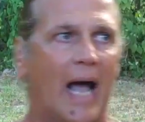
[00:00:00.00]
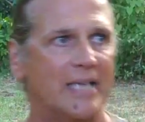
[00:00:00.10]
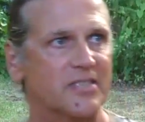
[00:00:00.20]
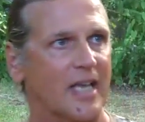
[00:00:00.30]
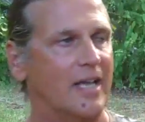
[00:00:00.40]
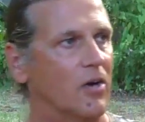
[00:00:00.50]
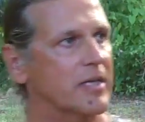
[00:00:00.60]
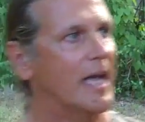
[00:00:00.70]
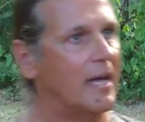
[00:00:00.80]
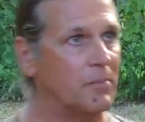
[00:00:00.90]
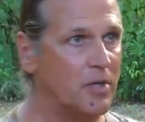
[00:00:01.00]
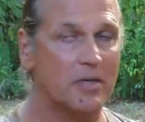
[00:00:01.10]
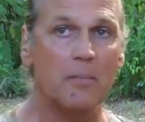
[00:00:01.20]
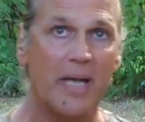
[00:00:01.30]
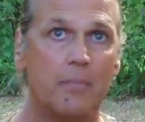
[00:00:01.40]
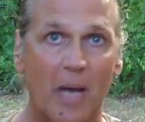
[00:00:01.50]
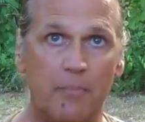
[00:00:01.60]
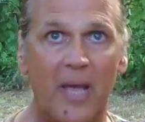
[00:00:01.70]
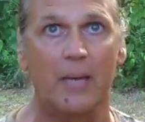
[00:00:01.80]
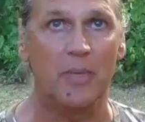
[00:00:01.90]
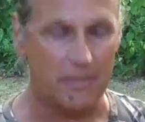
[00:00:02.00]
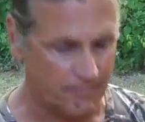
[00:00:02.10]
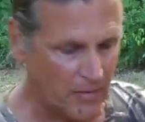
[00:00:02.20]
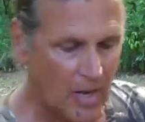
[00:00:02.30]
I say, okay, I'm here to make my payment.